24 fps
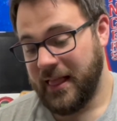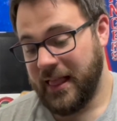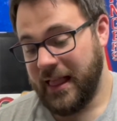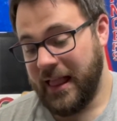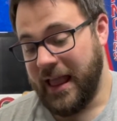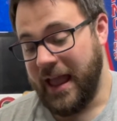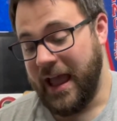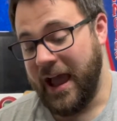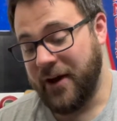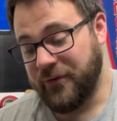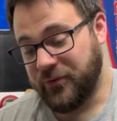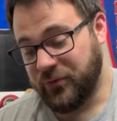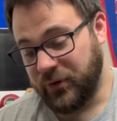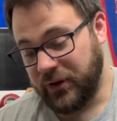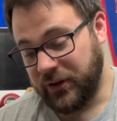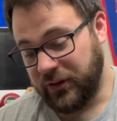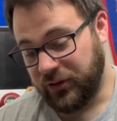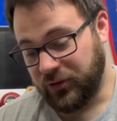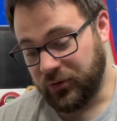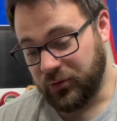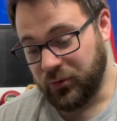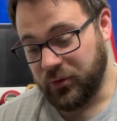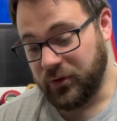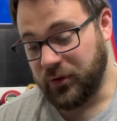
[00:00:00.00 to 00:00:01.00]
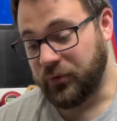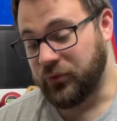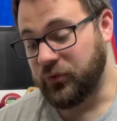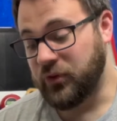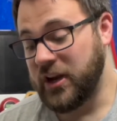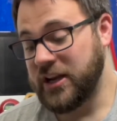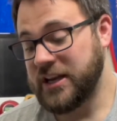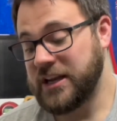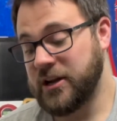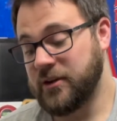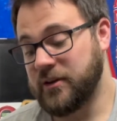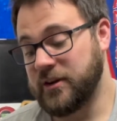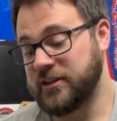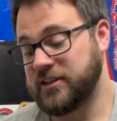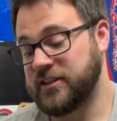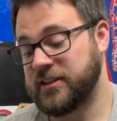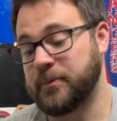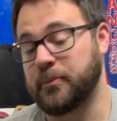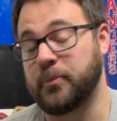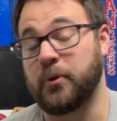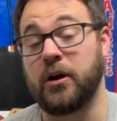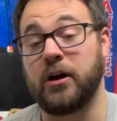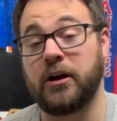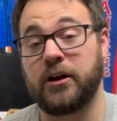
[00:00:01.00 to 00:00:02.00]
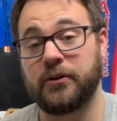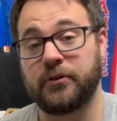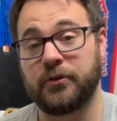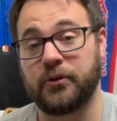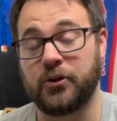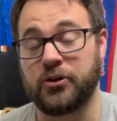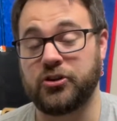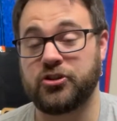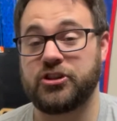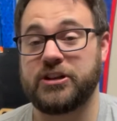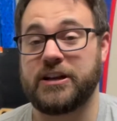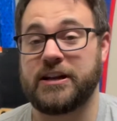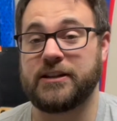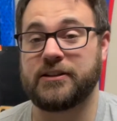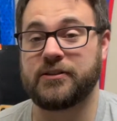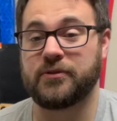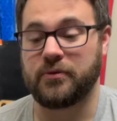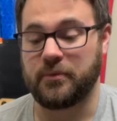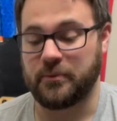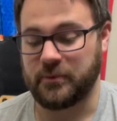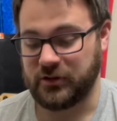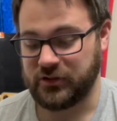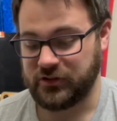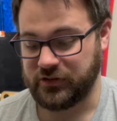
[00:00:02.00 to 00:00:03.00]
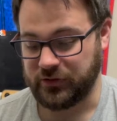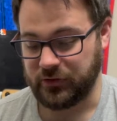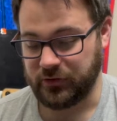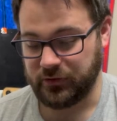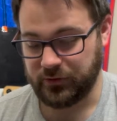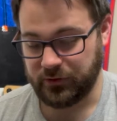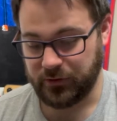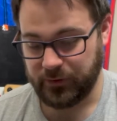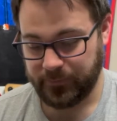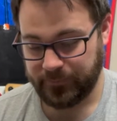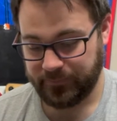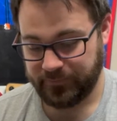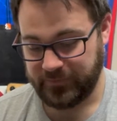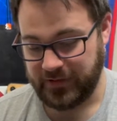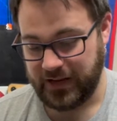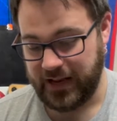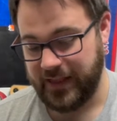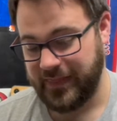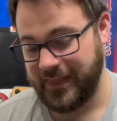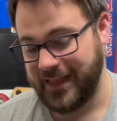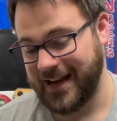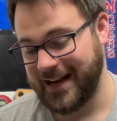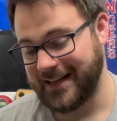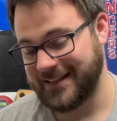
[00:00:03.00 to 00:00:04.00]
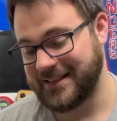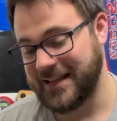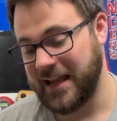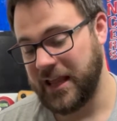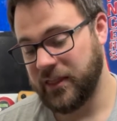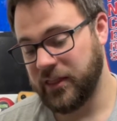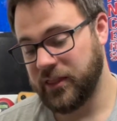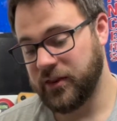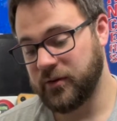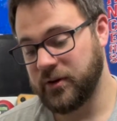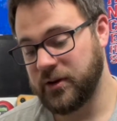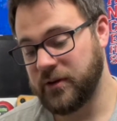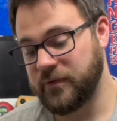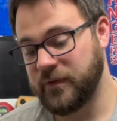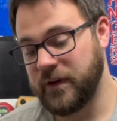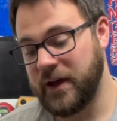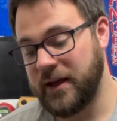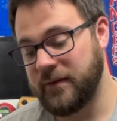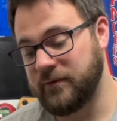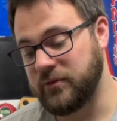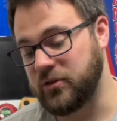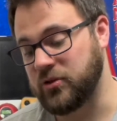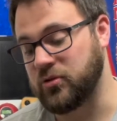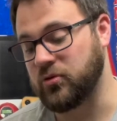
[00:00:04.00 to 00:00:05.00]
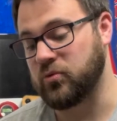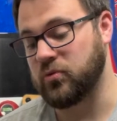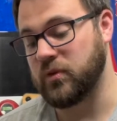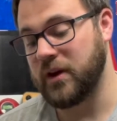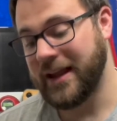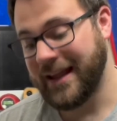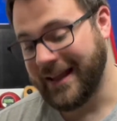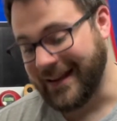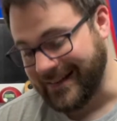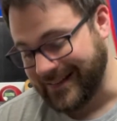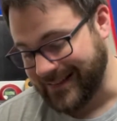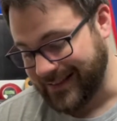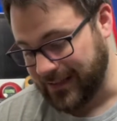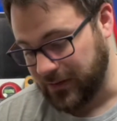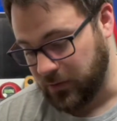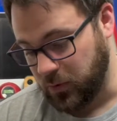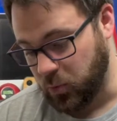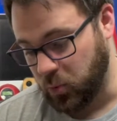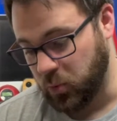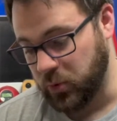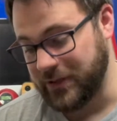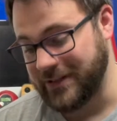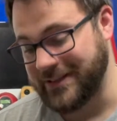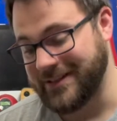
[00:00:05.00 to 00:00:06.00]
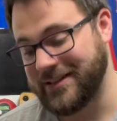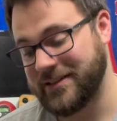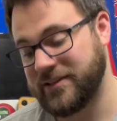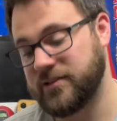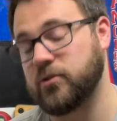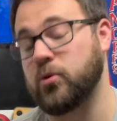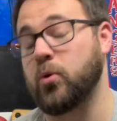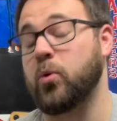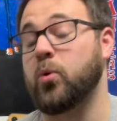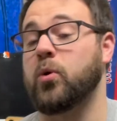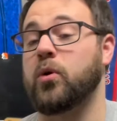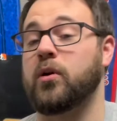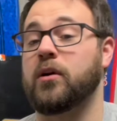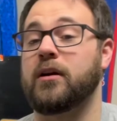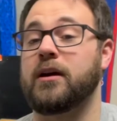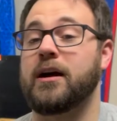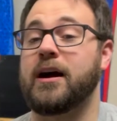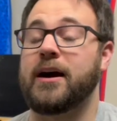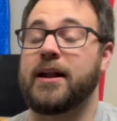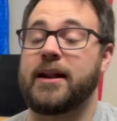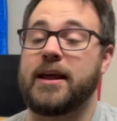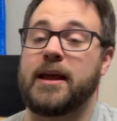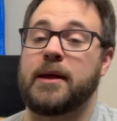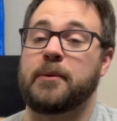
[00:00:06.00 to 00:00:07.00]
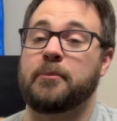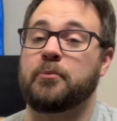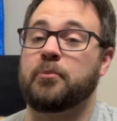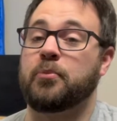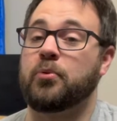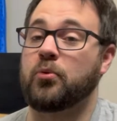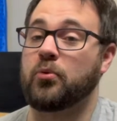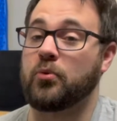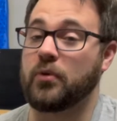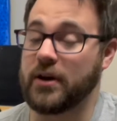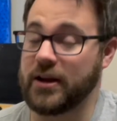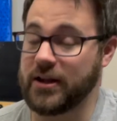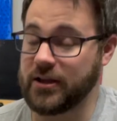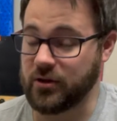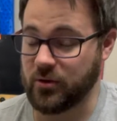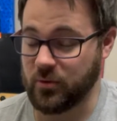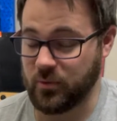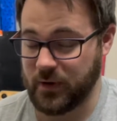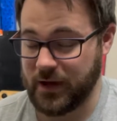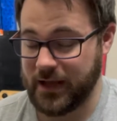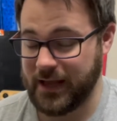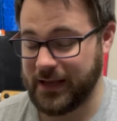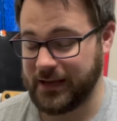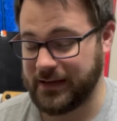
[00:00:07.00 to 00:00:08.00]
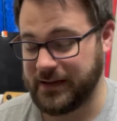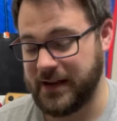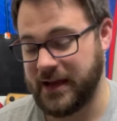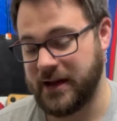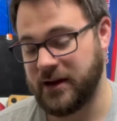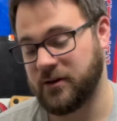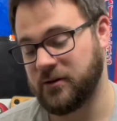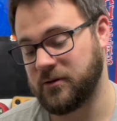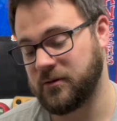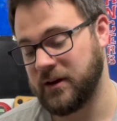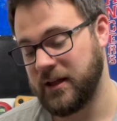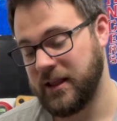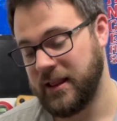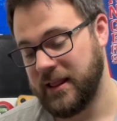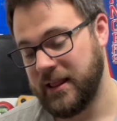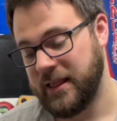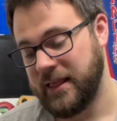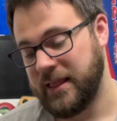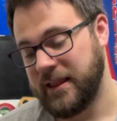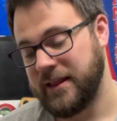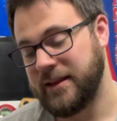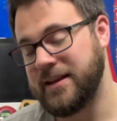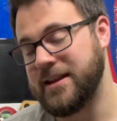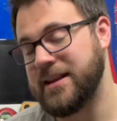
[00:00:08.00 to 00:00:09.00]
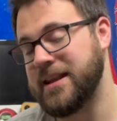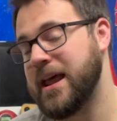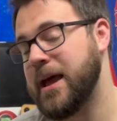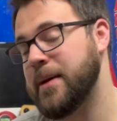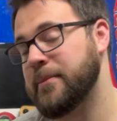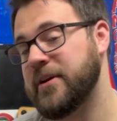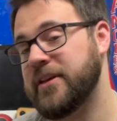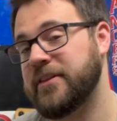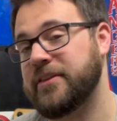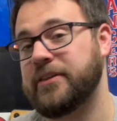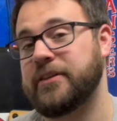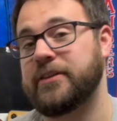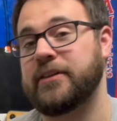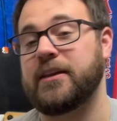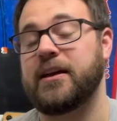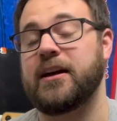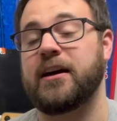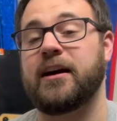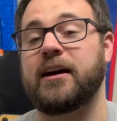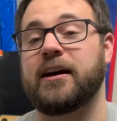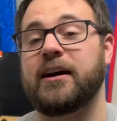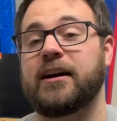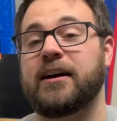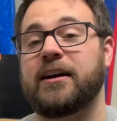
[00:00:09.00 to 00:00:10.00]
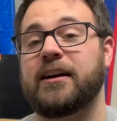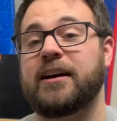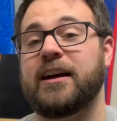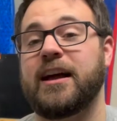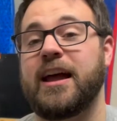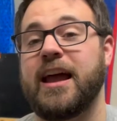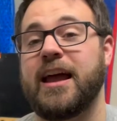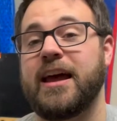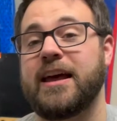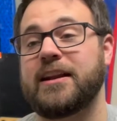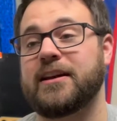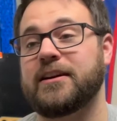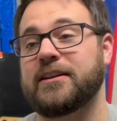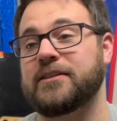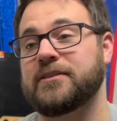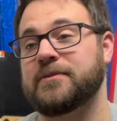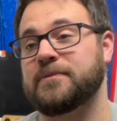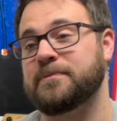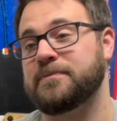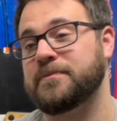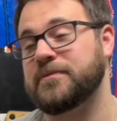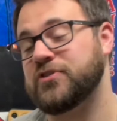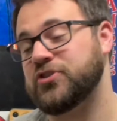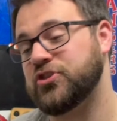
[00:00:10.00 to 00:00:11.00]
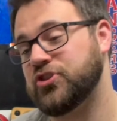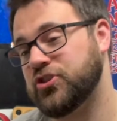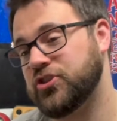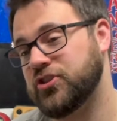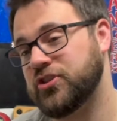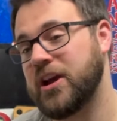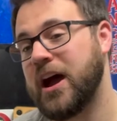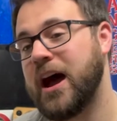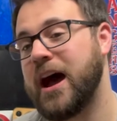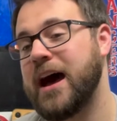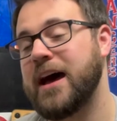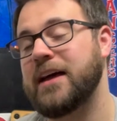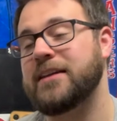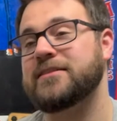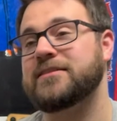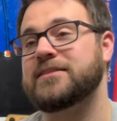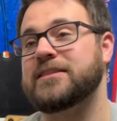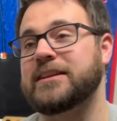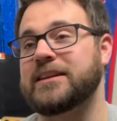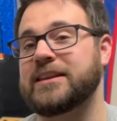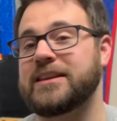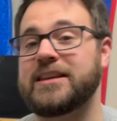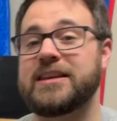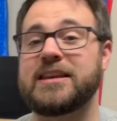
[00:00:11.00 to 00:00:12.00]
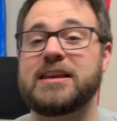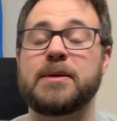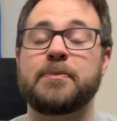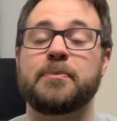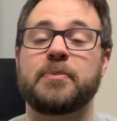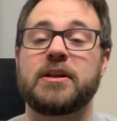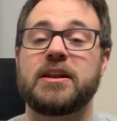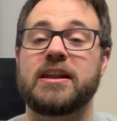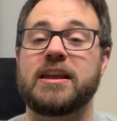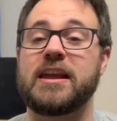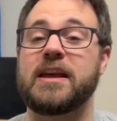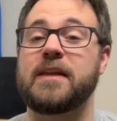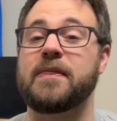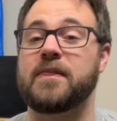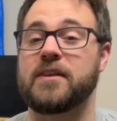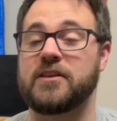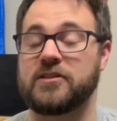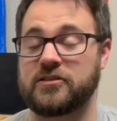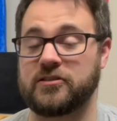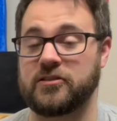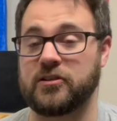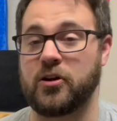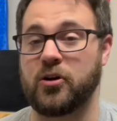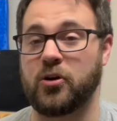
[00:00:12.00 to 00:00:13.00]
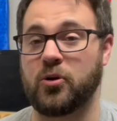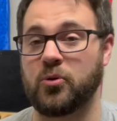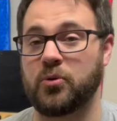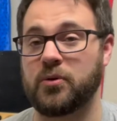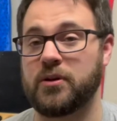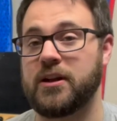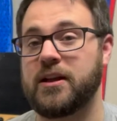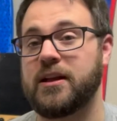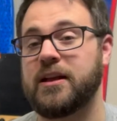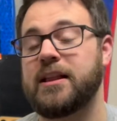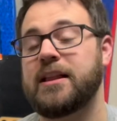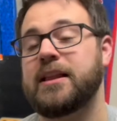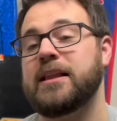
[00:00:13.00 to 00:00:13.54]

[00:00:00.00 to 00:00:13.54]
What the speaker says: Halfway through, Lafreniere is sprung for a chance from the circle, and then at 10:35, Grant would score on a breakaway. Now, Nemeth had a shot to keep it in the zone.